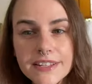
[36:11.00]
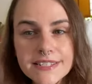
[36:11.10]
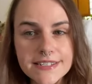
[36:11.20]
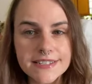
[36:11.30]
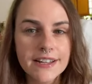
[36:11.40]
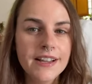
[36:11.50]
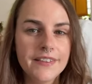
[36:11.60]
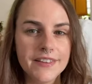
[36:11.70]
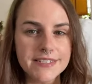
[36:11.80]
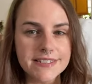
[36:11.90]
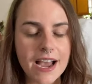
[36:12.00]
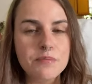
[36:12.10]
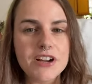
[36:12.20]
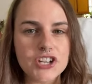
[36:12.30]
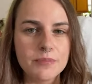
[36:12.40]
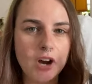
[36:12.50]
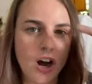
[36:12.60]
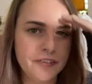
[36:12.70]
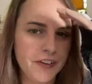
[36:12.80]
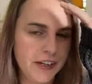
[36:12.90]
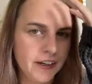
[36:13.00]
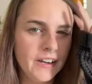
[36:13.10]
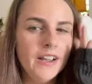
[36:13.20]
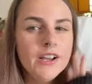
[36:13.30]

this is this is how much I'm coughing